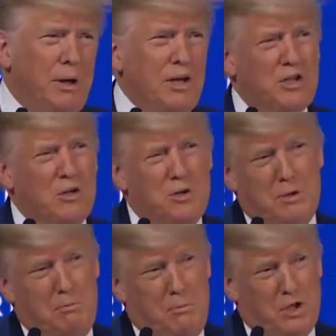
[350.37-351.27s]

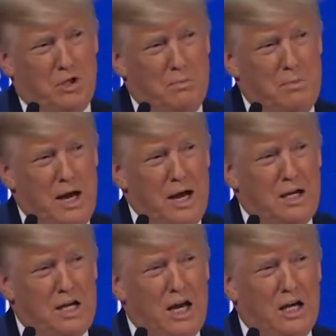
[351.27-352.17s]
Pessimism
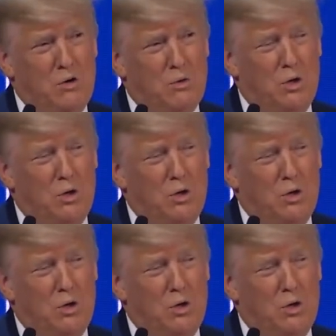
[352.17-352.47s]
had taken